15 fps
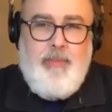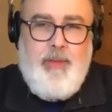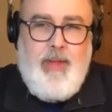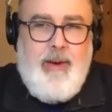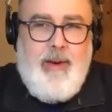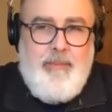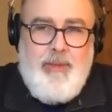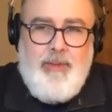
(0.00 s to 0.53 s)

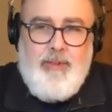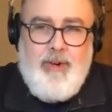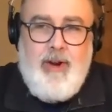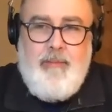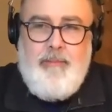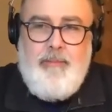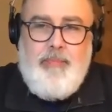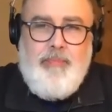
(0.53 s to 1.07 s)
Yeah, that's
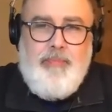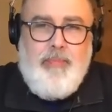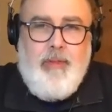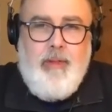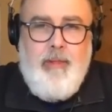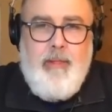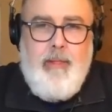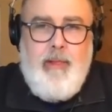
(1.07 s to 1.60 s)
great.
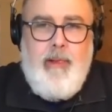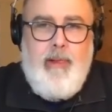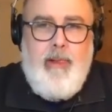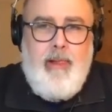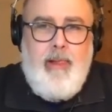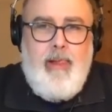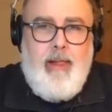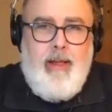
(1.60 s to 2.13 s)

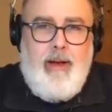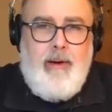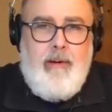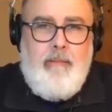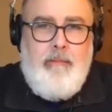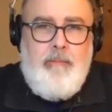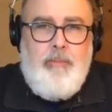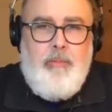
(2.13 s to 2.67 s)

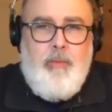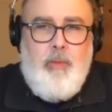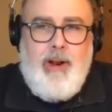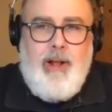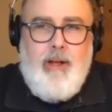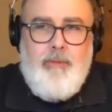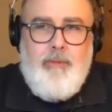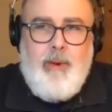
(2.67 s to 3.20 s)
What
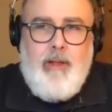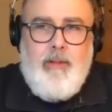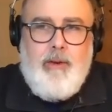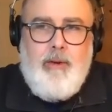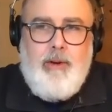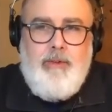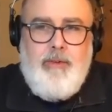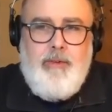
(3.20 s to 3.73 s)
else? What other
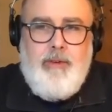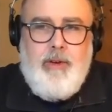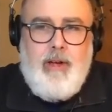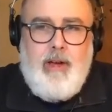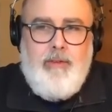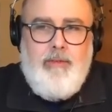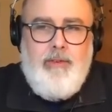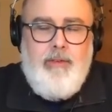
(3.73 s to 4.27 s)
questions
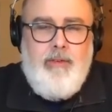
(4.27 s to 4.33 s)
y'all have?